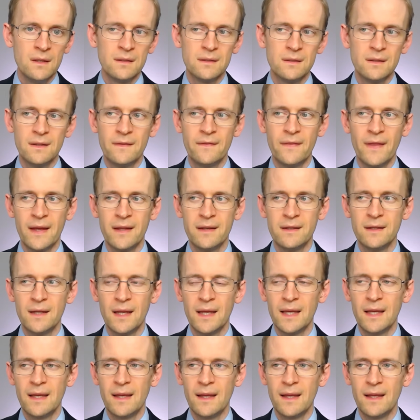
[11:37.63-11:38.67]

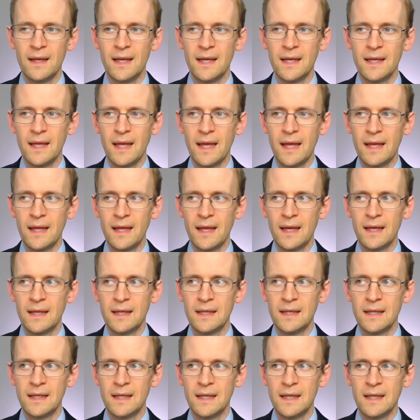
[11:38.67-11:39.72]
then
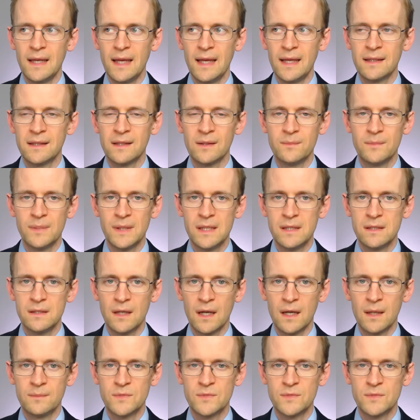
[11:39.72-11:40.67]
it can be